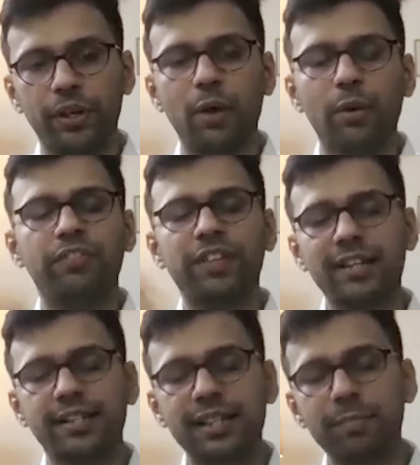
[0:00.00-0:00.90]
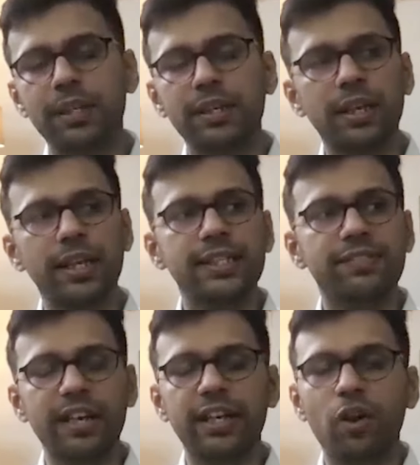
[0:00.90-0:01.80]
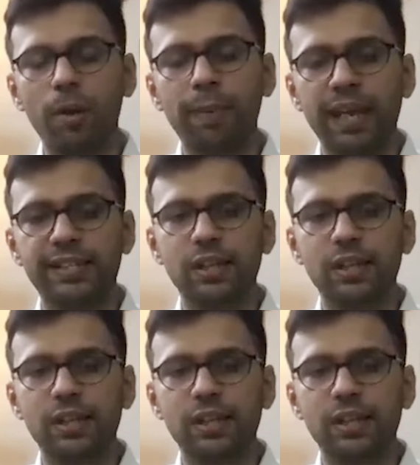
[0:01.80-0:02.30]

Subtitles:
Now, if that something is very complex,